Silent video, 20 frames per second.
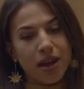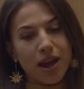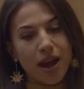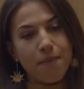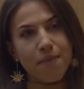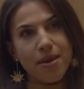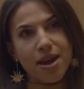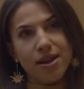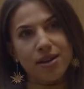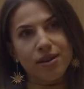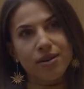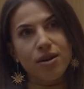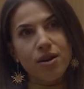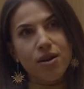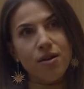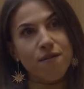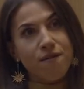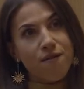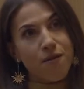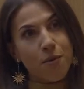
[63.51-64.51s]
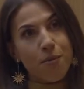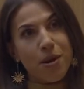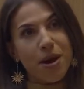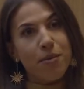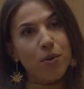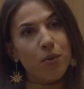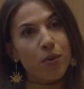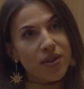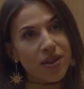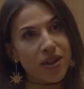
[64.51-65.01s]
I mean for
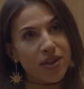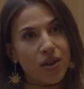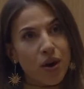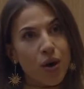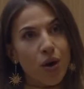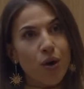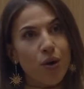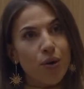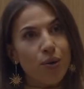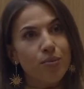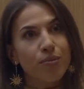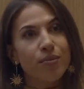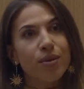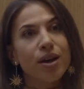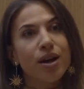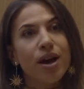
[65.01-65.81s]
people within the home.